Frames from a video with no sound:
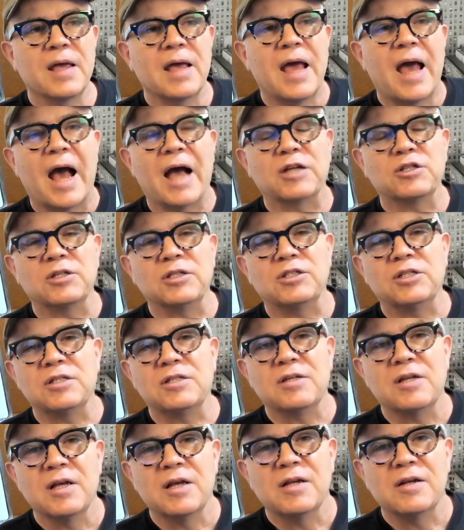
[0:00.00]
Actually,
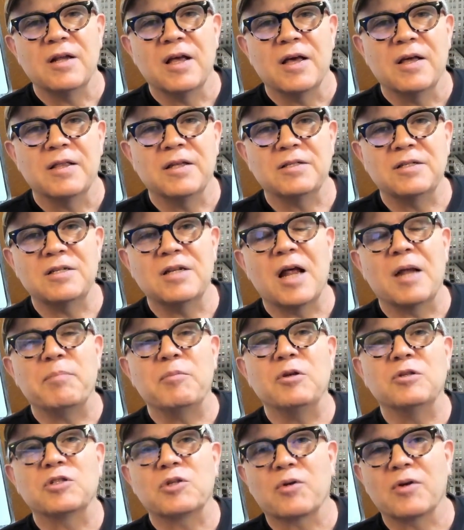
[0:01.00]
just this is not
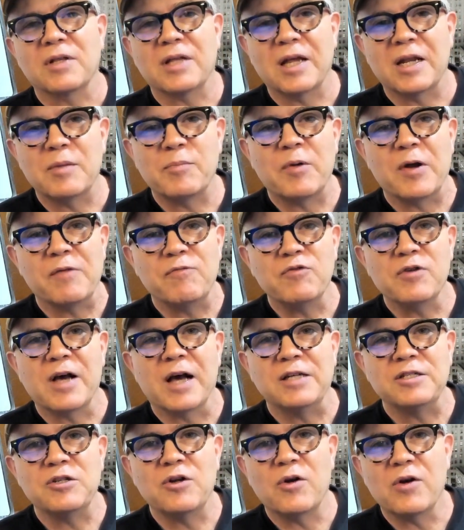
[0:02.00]
music related, but if you
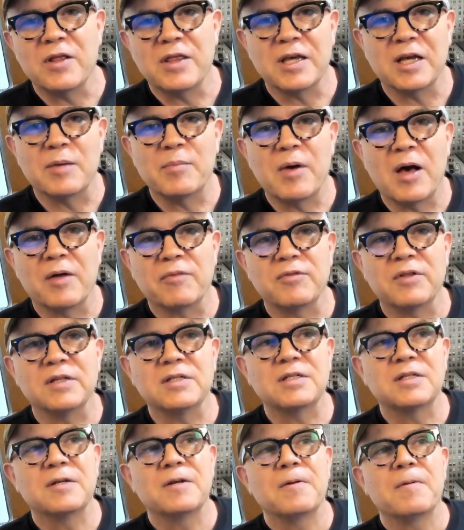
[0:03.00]
guys know anything about
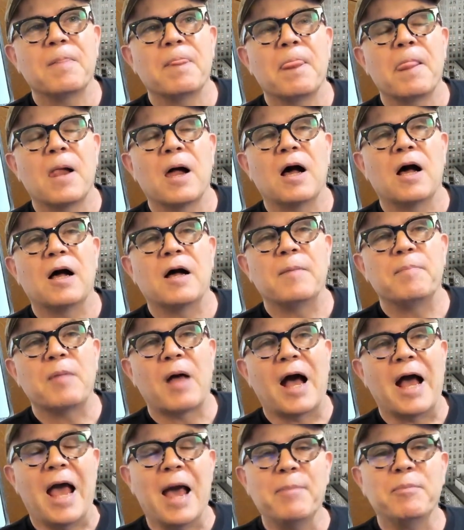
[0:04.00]
this, I
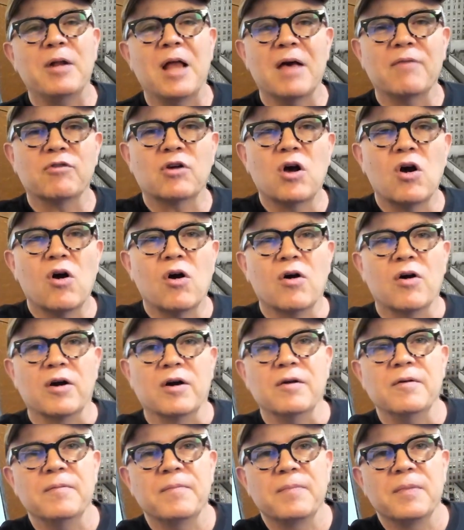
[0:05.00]
happen to have a
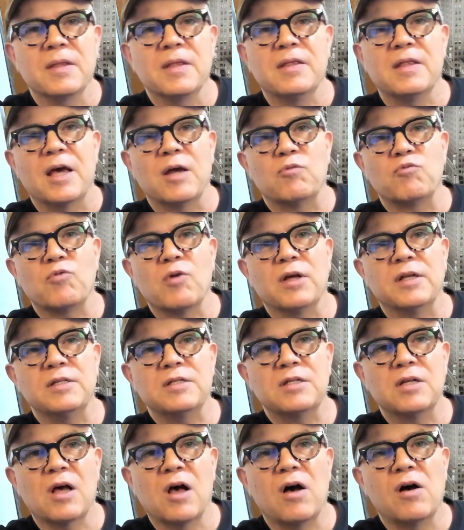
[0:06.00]
car that
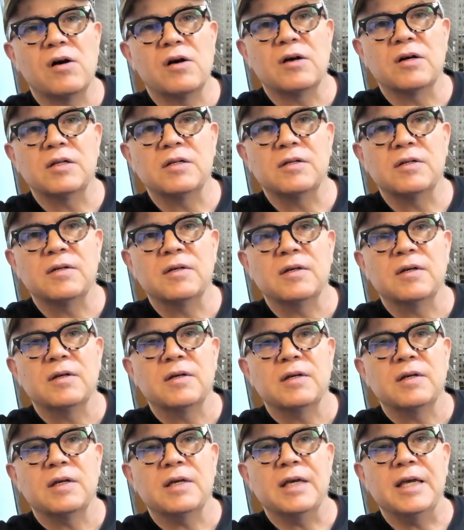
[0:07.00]
runs on
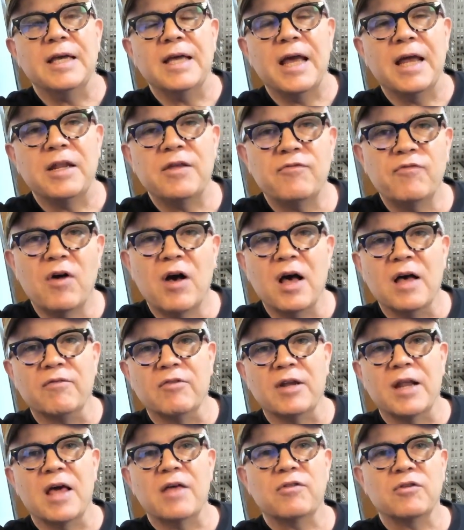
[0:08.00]
E85
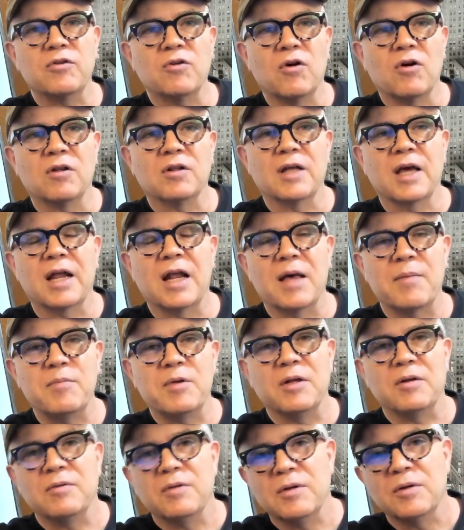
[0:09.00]
on ethanol, and I've
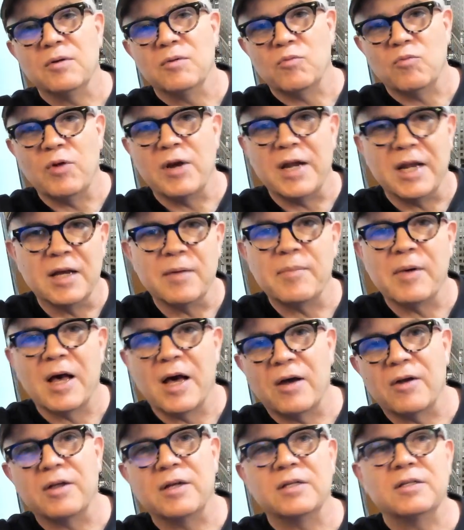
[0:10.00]
been reading
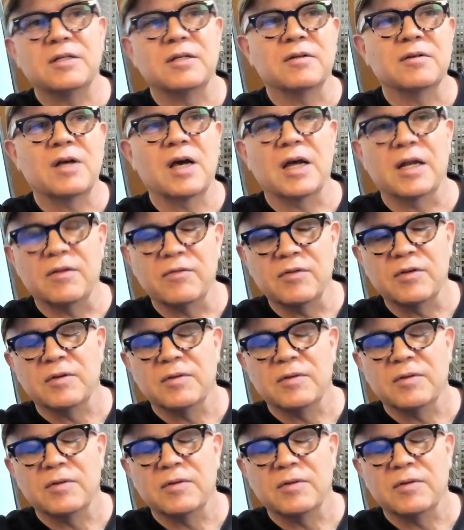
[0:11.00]
about it and kind of